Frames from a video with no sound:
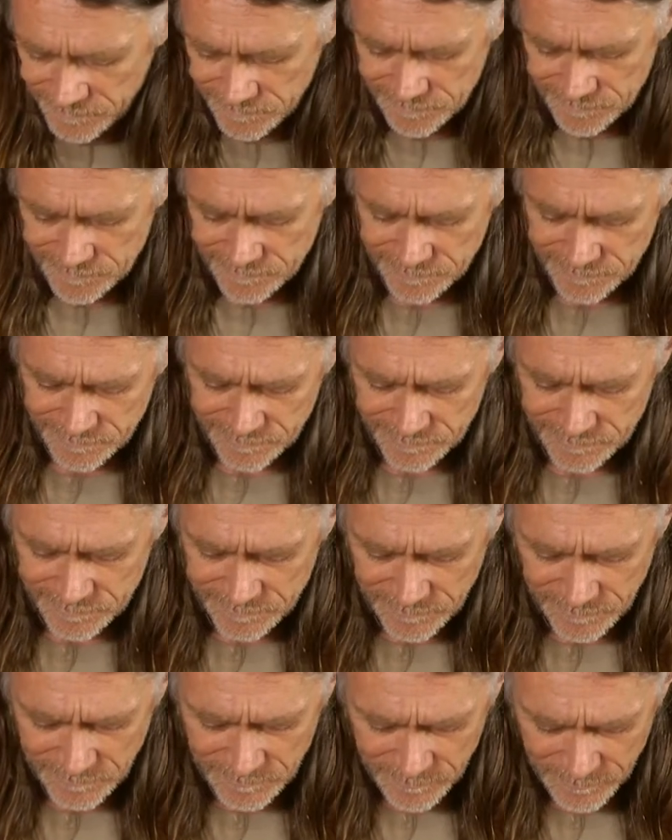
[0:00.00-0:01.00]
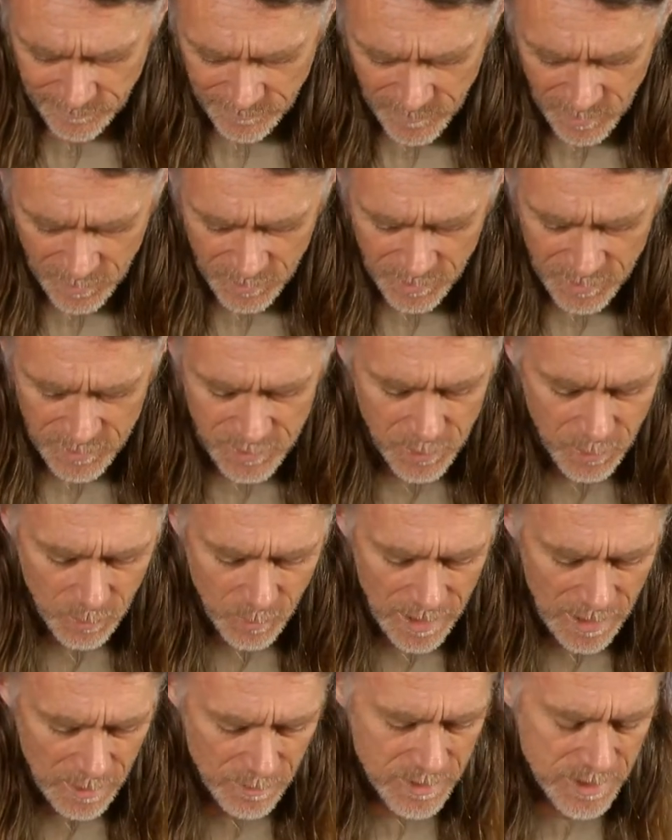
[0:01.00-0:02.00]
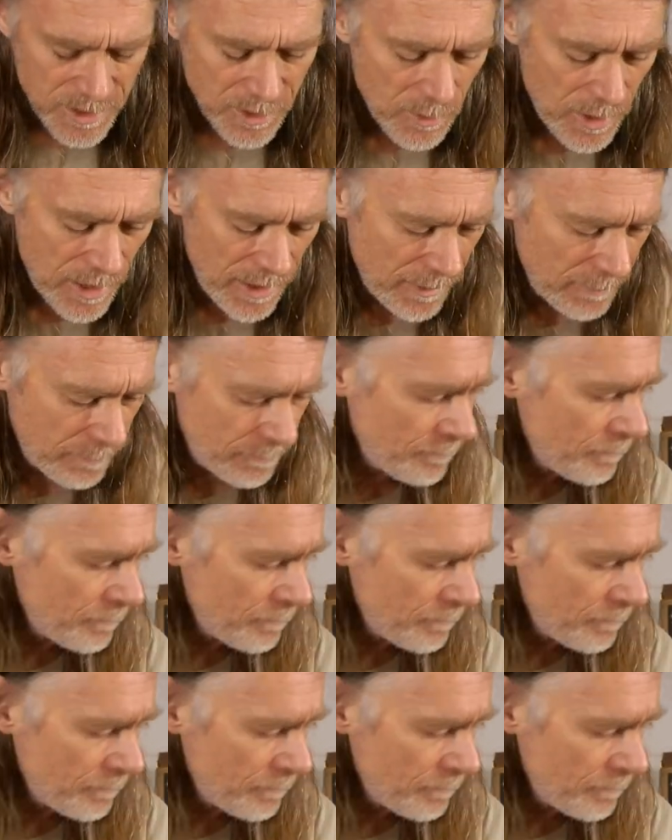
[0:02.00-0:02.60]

I'm going to do it without the square.